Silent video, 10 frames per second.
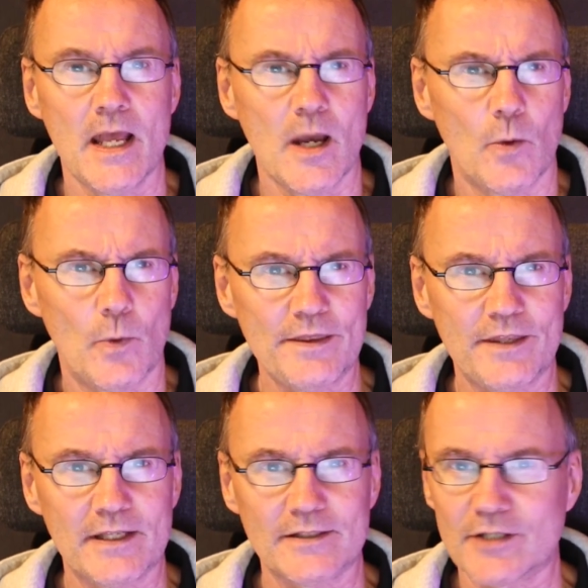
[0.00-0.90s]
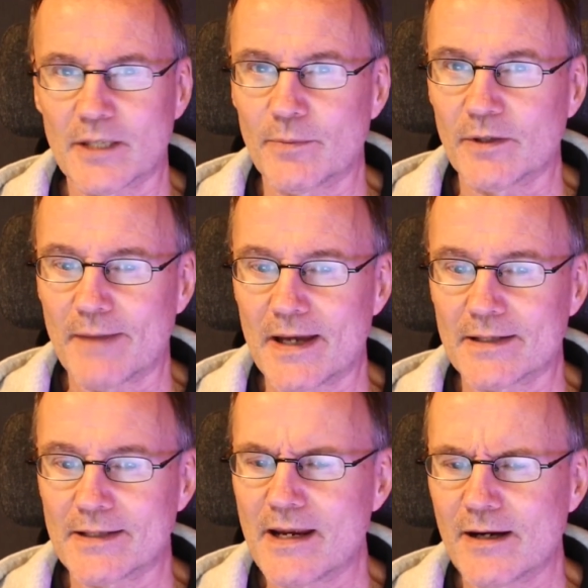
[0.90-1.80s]
One thing to keep in mind
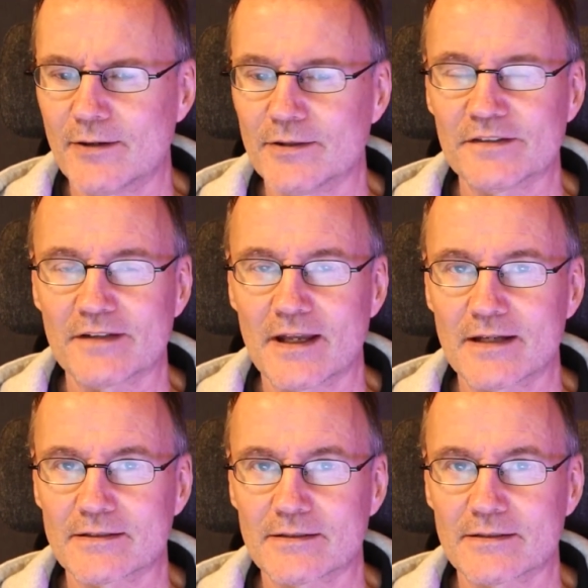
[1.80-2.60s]
here is that